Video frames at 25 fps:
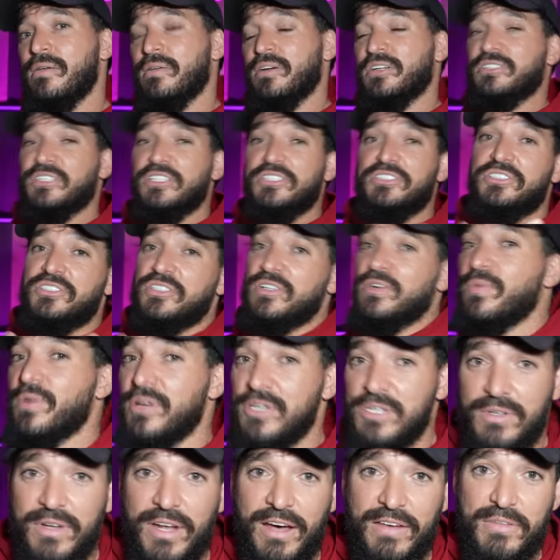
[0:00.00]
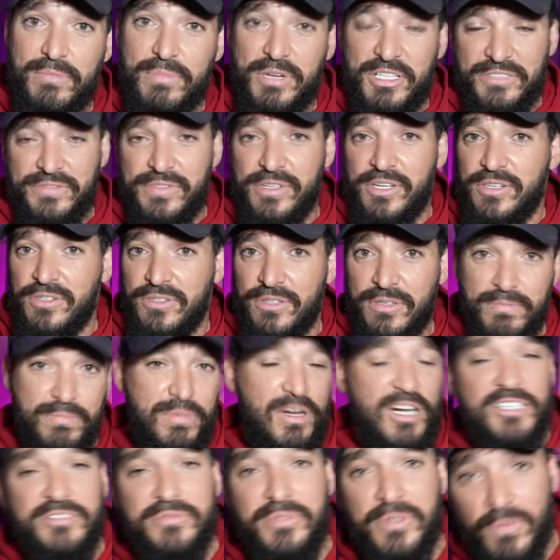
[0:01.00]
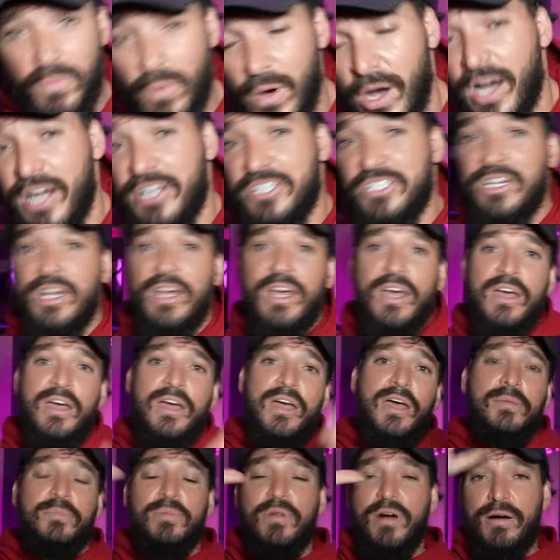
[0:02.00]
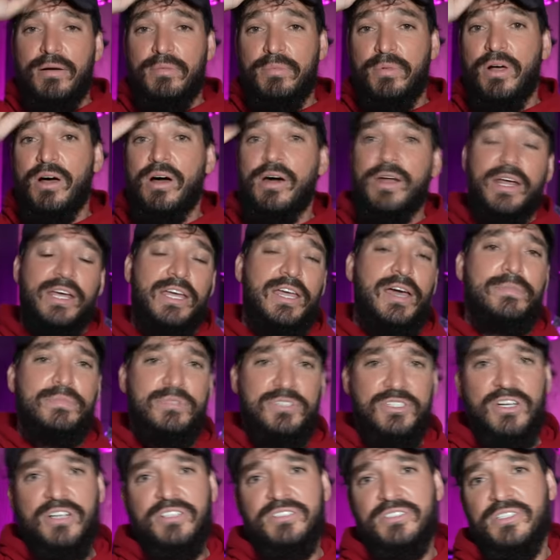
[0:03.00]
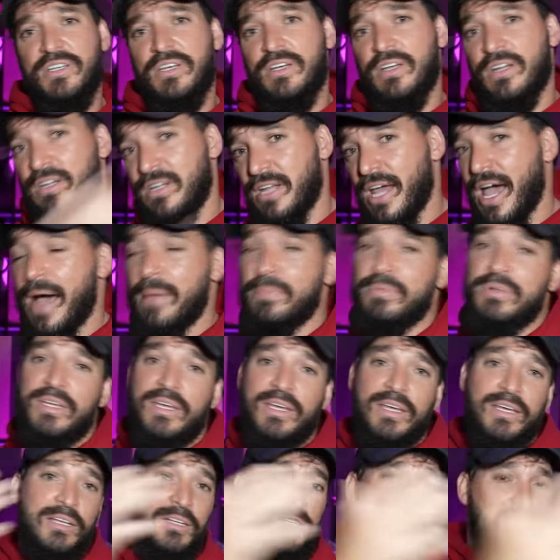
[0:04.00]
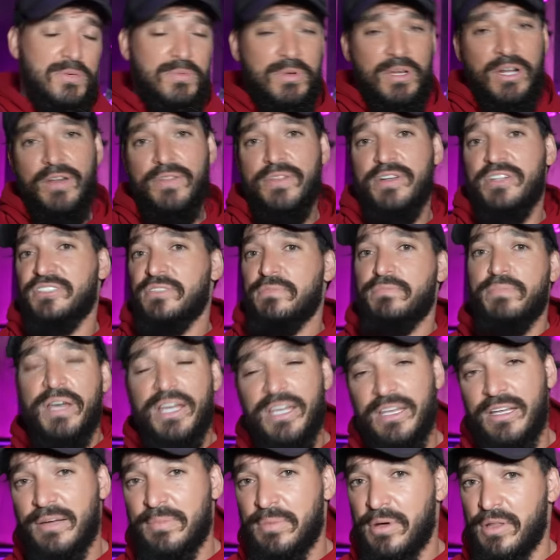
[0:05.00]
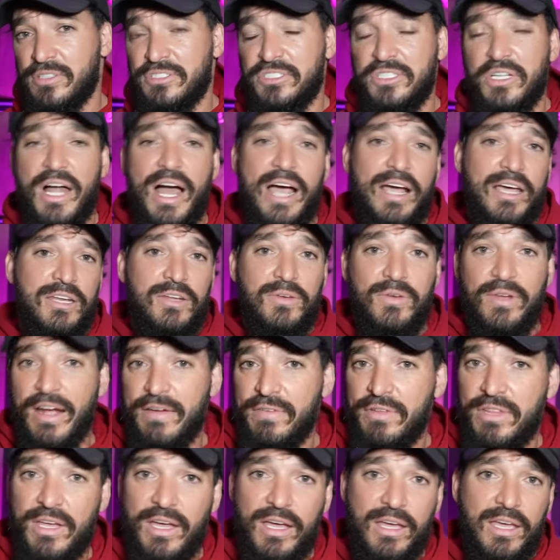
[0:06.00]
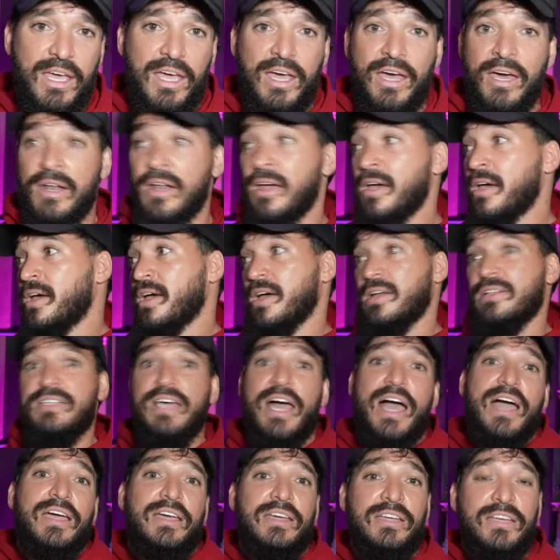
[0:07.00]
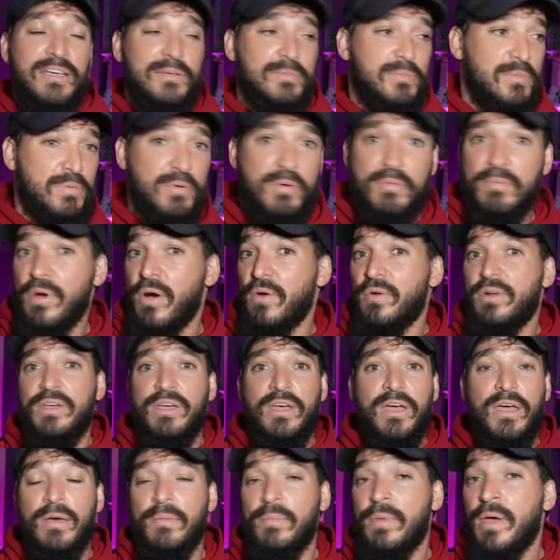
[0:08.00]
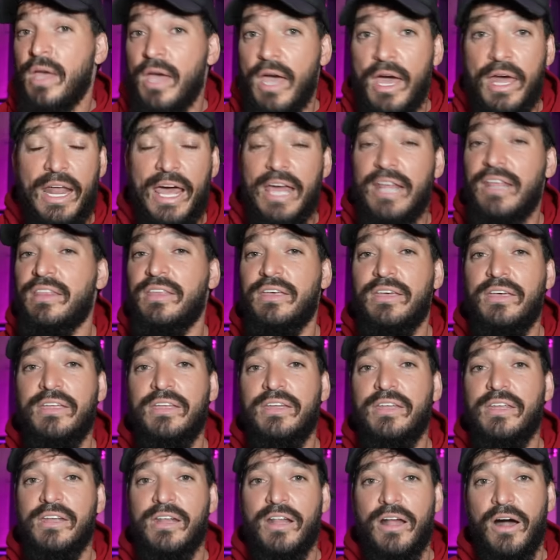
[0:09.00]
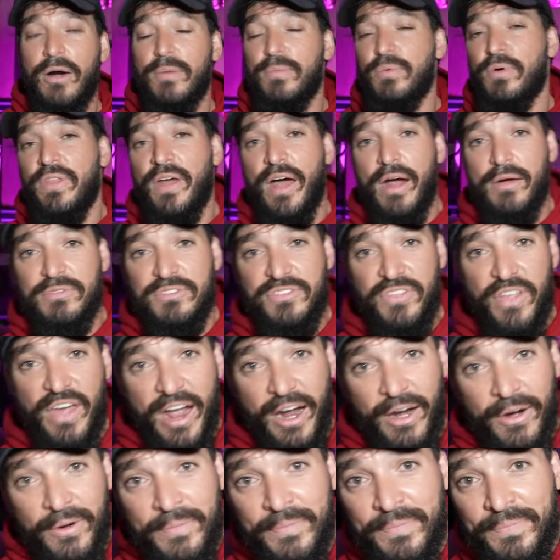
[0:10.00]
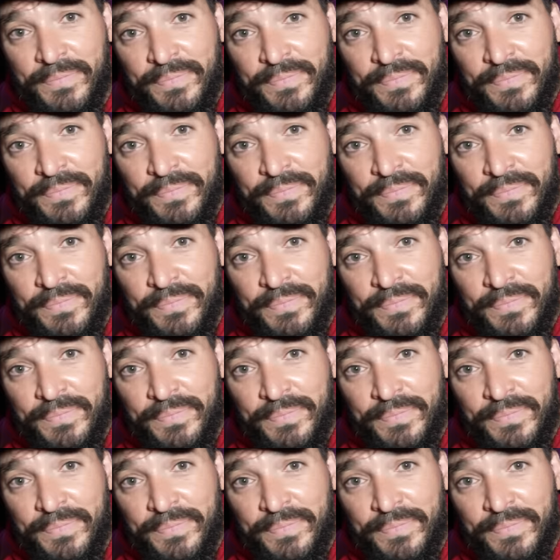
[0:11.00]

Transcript: because I still want you to have the best video you can possibly watch, and blah, blah, blah, and I kept adjusting and adapting and doing all this and picking up all the slack and doing everything I can and tagging him and promoting him, and anything he needed help with, I was there.